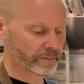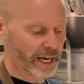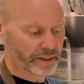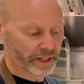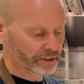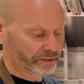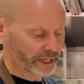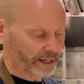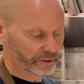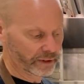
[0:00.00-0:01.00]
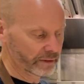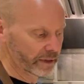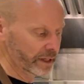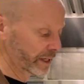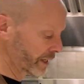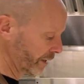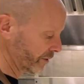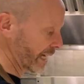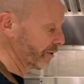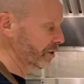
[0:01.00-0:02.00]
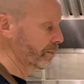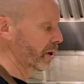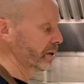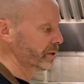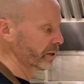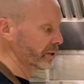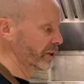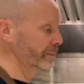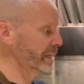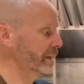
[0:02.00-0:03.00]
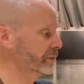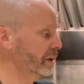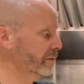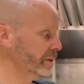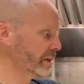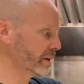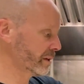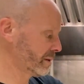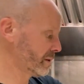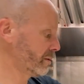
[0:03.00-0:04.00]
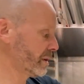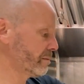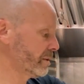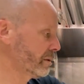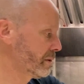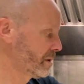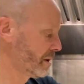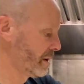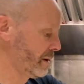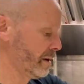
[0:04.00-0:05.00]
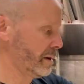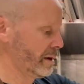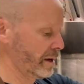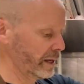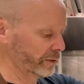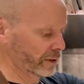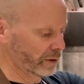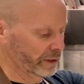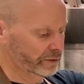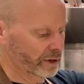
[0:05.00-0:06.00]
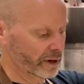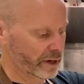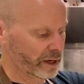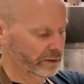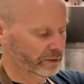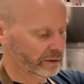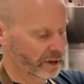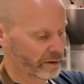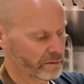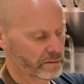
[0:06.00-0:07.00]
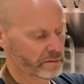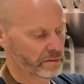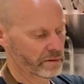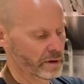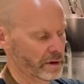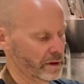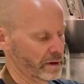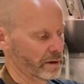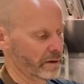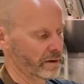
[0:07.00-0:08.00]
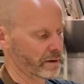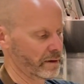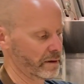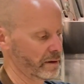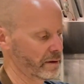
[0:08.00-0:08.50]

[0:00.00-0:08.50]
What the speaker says: think it just adds a nice counterpart to the creaminess of the coconut milk. And so we're going to start it on slow. And we'll